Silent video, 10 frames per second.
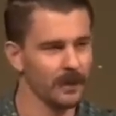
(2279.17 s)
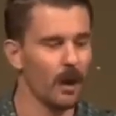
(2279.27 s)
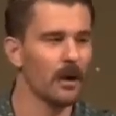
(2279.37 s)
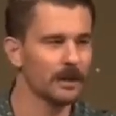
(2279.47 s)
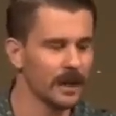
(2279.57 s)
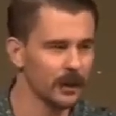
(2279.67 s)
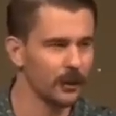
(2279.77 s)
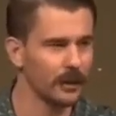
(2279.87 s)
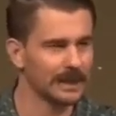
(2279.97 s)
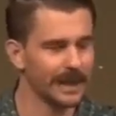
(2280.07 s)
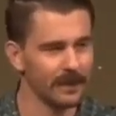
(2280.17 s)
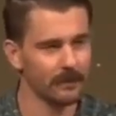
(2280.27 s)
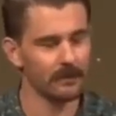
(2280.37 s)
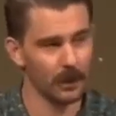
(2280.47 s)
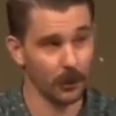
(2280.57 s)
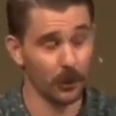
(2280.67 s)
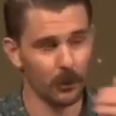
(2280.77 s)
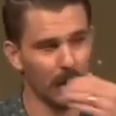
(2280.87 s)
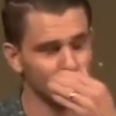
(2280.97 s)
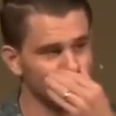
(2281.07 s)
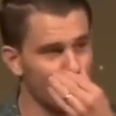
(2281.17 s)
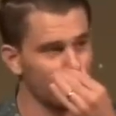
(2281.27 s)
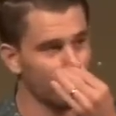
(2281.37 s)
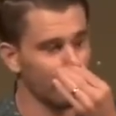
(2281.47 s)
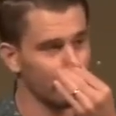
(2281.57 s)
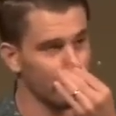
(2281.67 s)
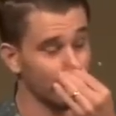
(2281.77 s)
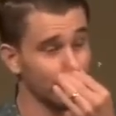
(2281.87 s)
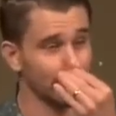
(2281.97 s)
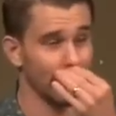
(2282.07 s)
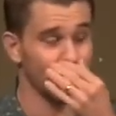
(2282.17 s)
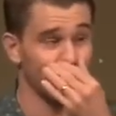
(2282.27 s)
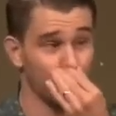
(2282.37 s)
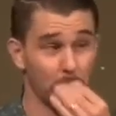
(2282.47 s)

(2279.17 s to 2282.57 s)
Now, I won't tell you who I said who, who asked that, but I, I did say, yeah,